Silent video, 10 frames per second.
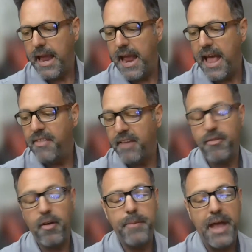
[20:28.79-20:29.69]
And
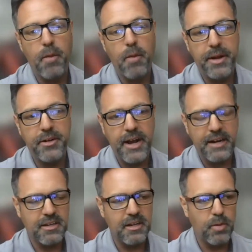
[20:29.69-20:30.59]
they've now been
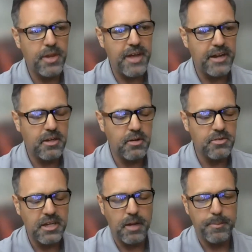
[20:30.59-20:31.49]
directed with
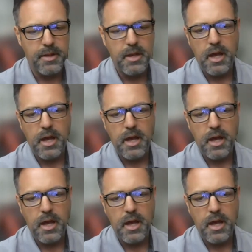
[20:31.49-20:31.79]
EDCO's help